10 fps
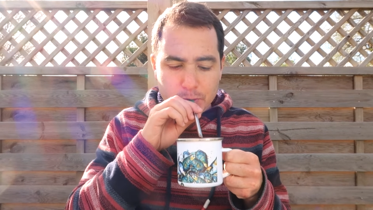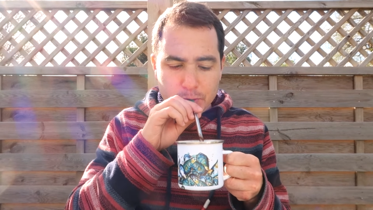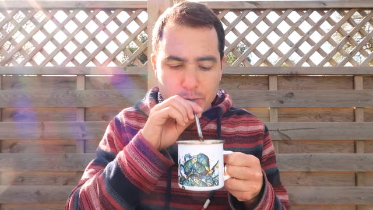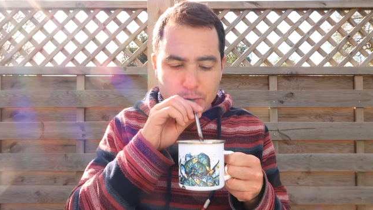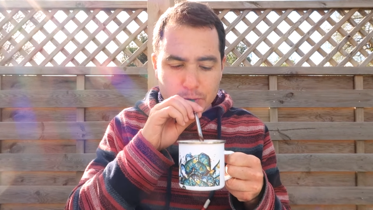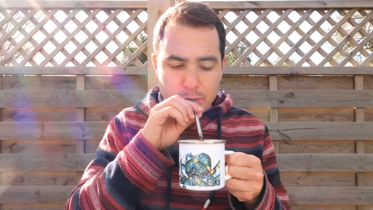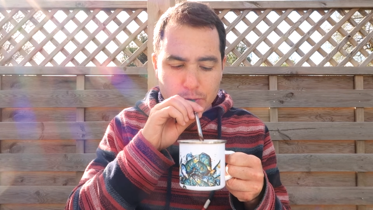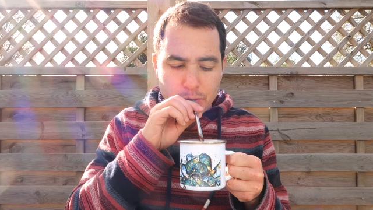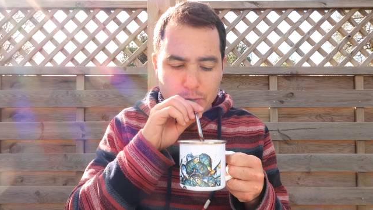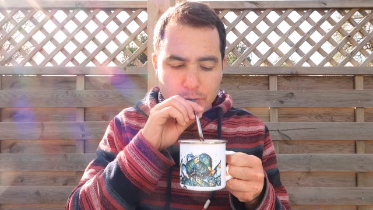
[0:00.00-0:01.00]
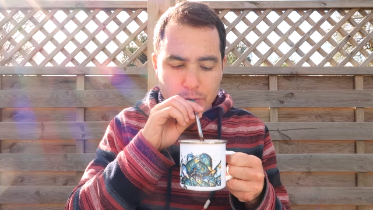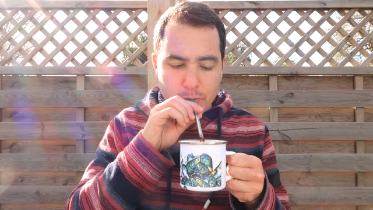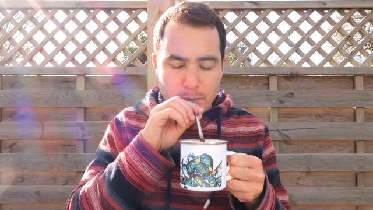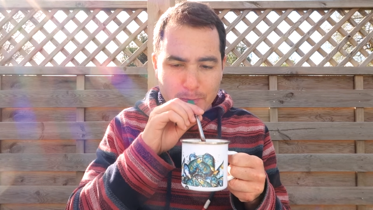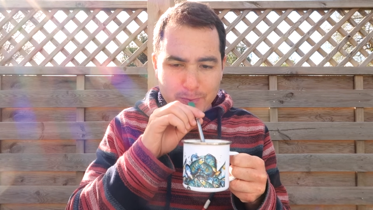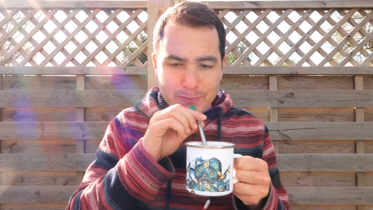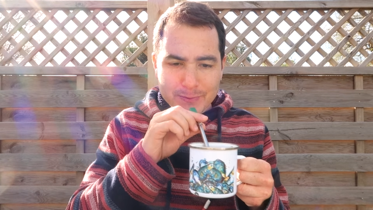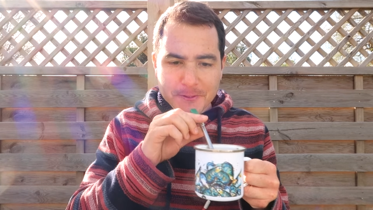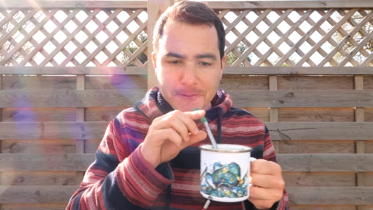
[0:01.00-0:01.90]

(no one is talking)